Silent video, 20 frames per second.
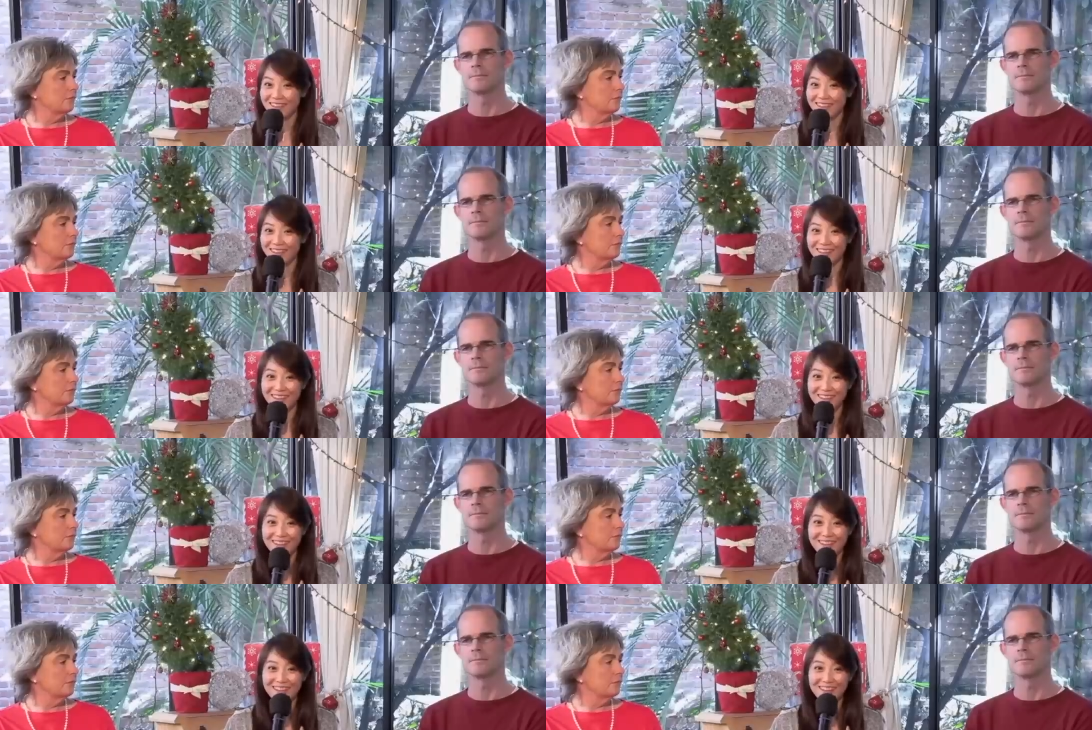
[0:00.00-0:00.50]

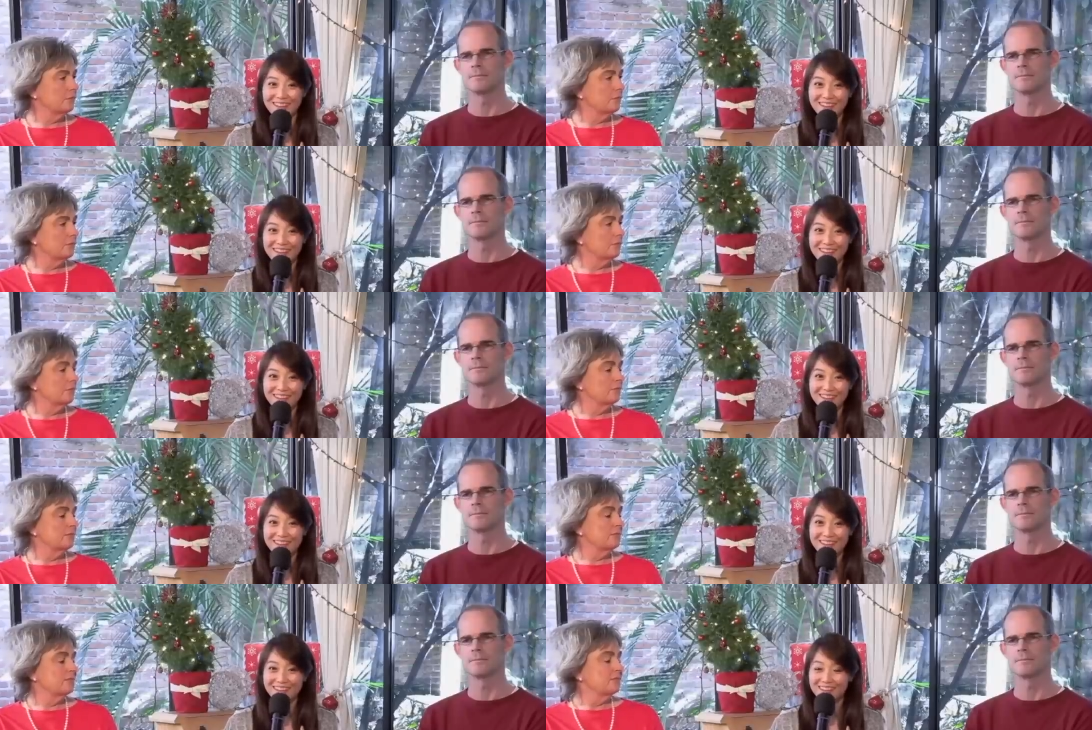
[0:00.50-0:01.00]

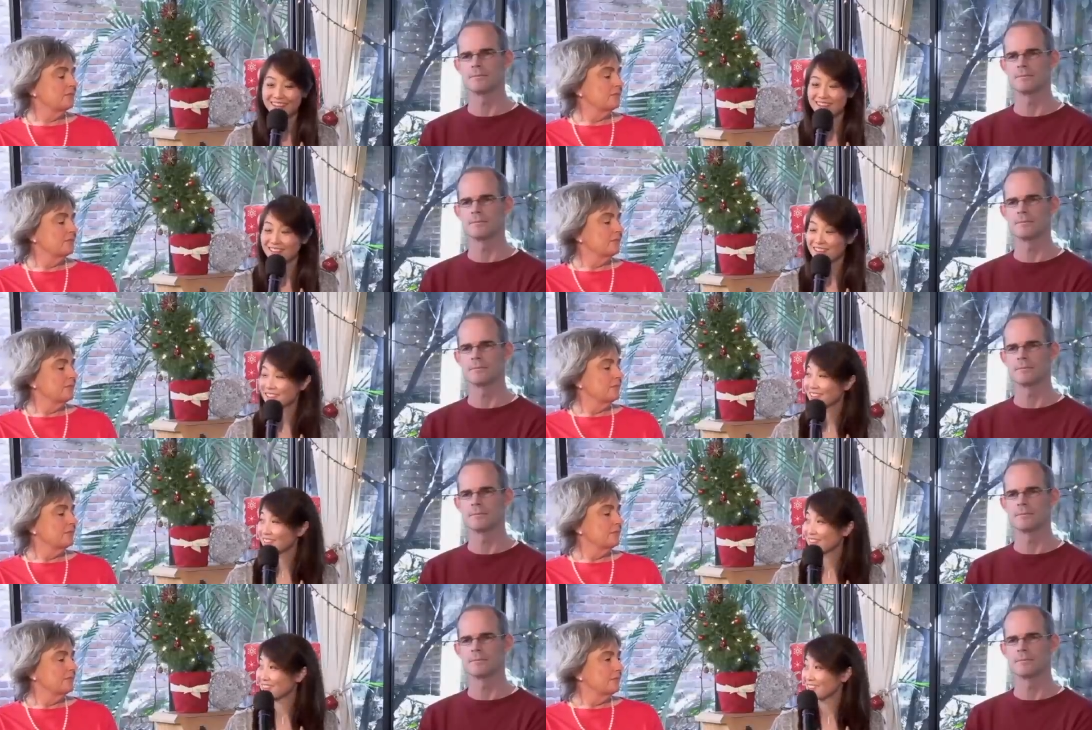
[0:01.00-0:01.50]

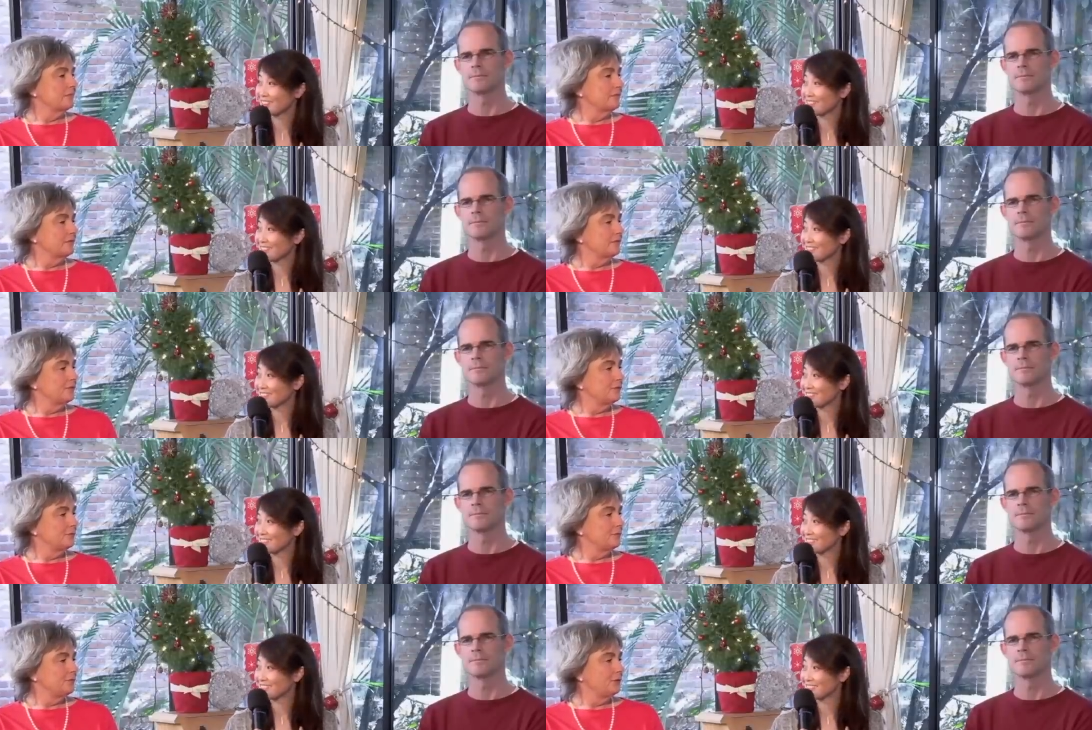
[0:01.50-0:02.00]

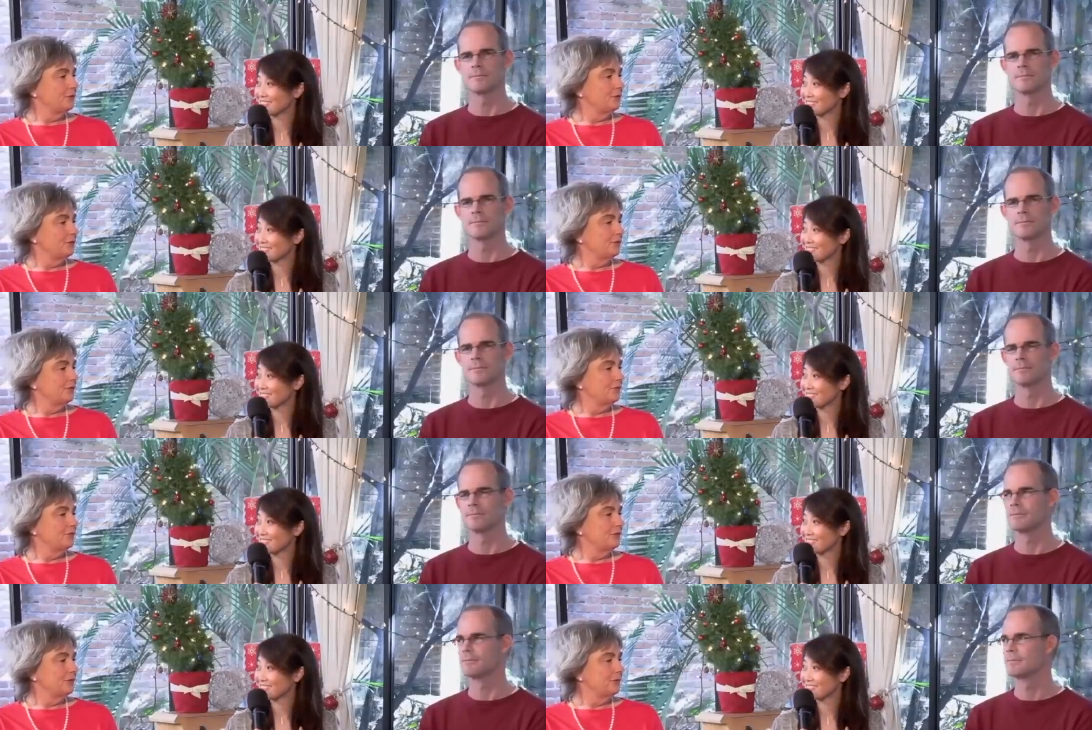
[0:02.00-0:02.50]

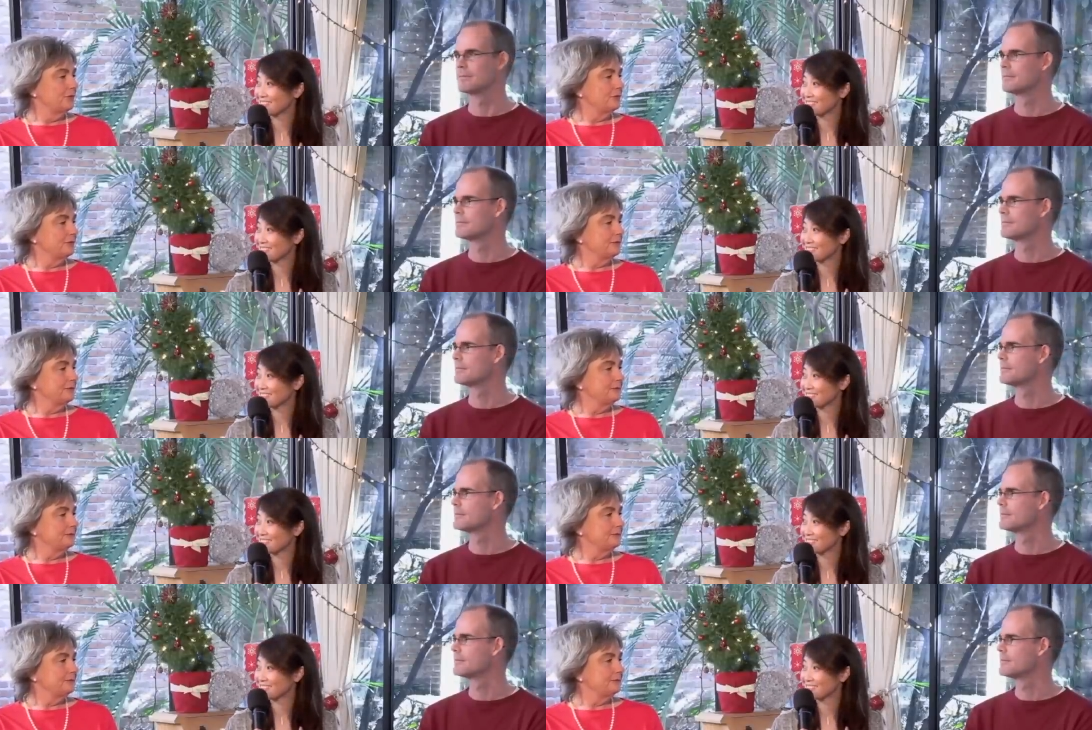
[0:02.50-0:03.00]

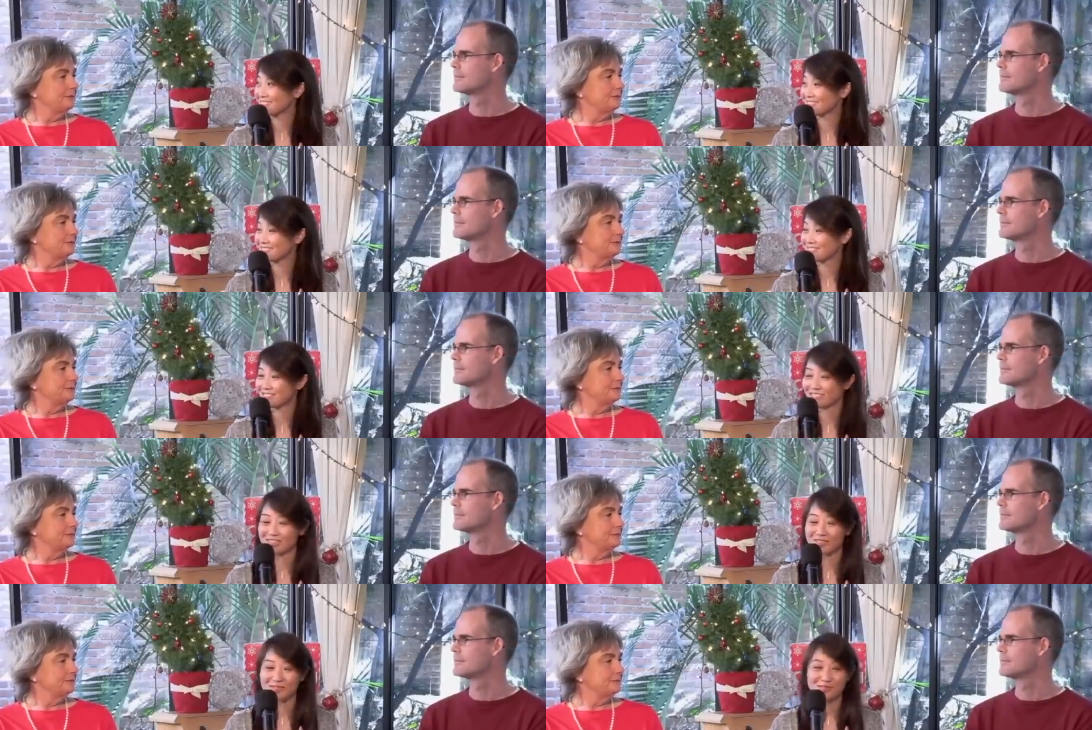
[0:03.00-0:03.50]

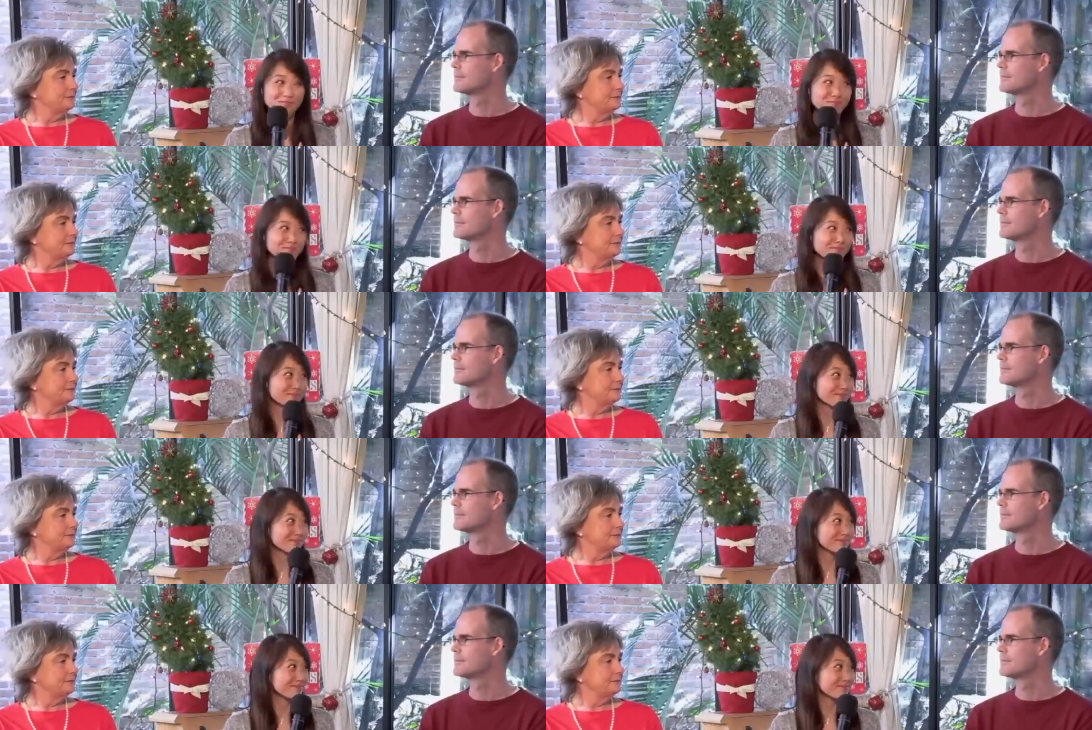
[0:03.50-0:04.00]

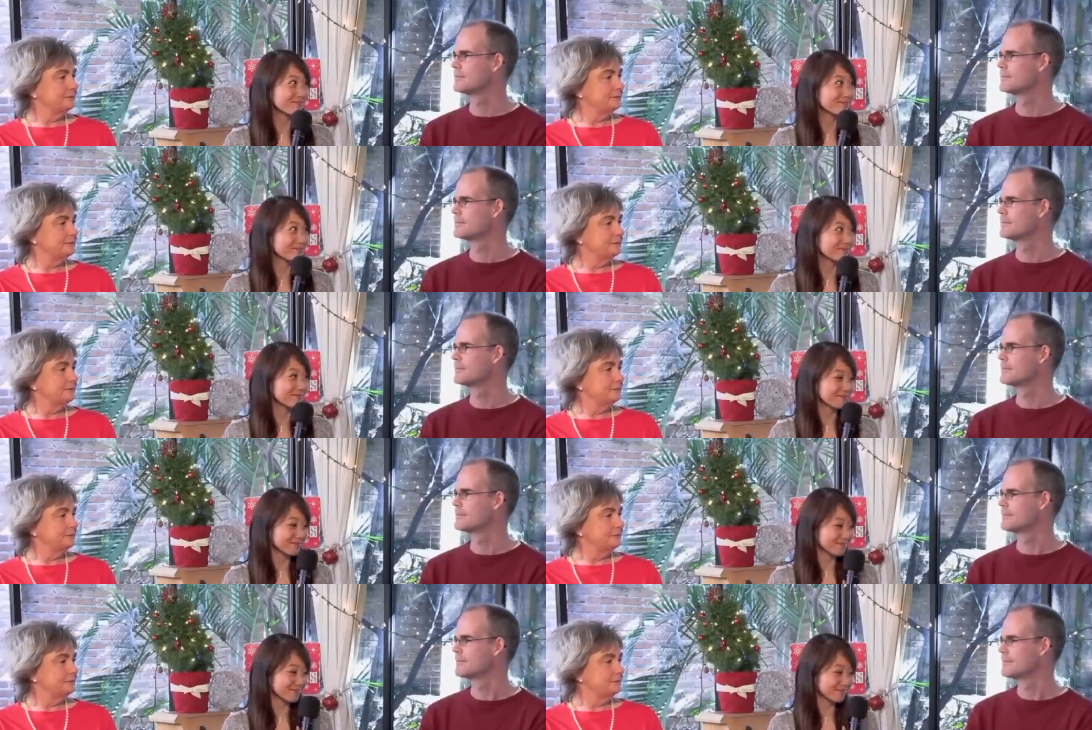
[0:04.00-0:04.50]

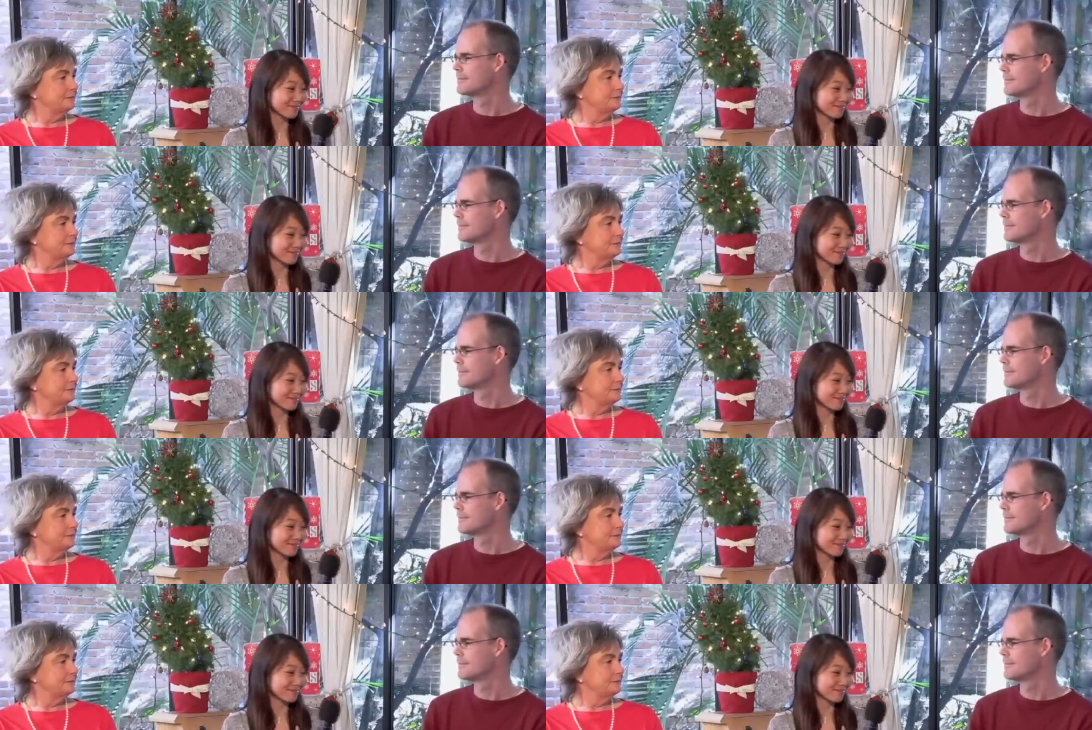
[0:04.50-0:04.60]
(no one is talking)